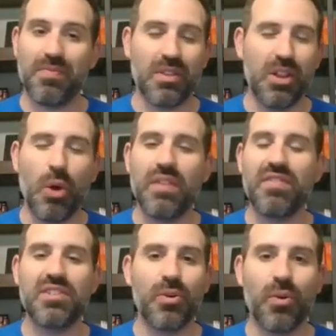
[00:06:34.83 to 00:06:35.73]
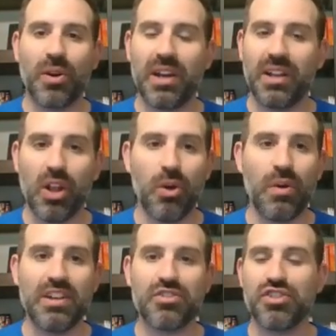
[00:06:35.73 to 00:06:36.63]
low inventory, low
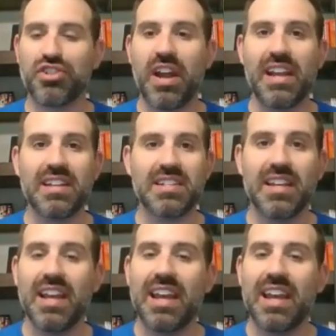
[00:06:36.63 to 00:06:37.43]
interest rates,